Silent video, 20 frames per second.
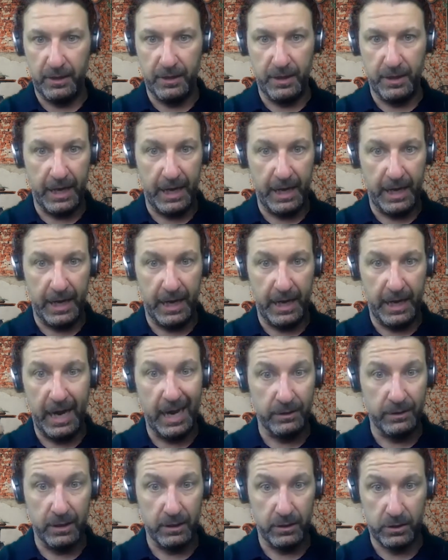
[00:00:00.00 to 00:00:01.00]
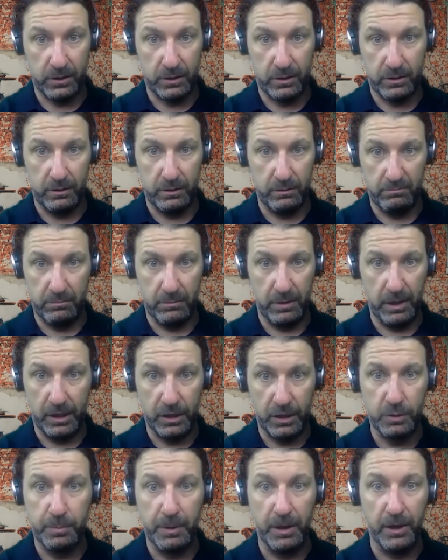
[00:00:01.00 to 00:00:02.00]
and they had this
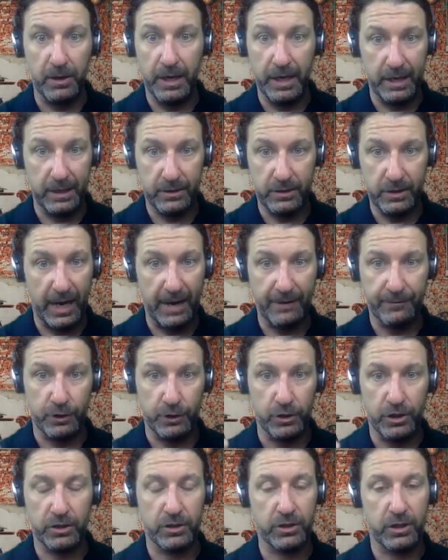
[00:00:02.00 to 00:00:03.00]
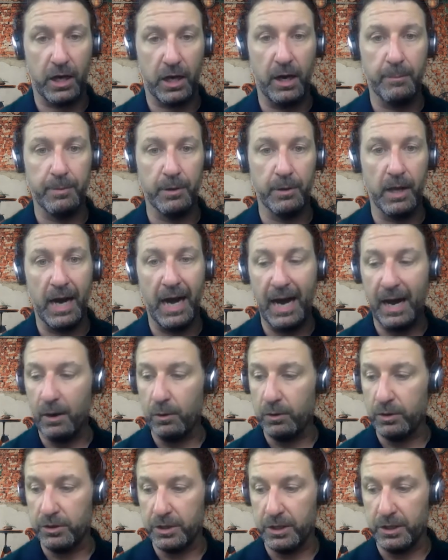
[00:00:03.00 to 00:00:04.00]
experience after just a couple of
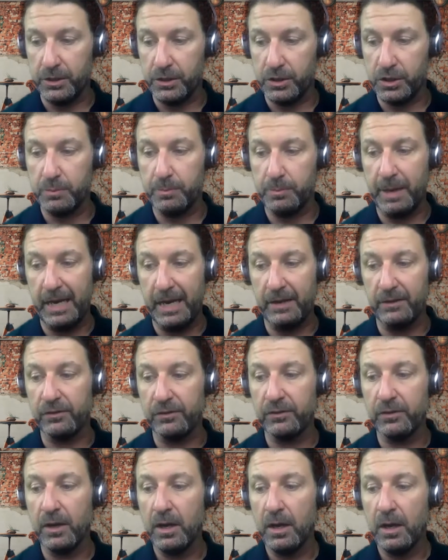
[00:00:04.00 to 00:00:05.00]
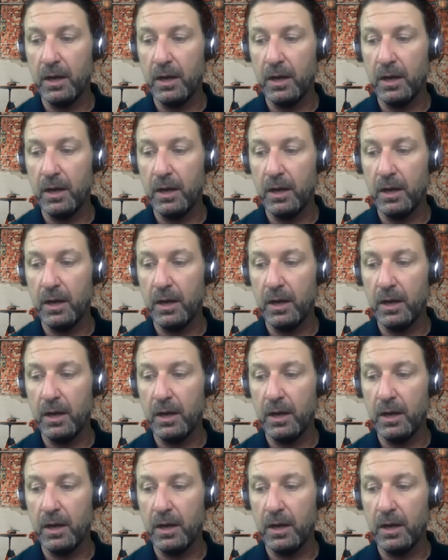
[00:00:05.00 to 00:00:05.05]
hours in space,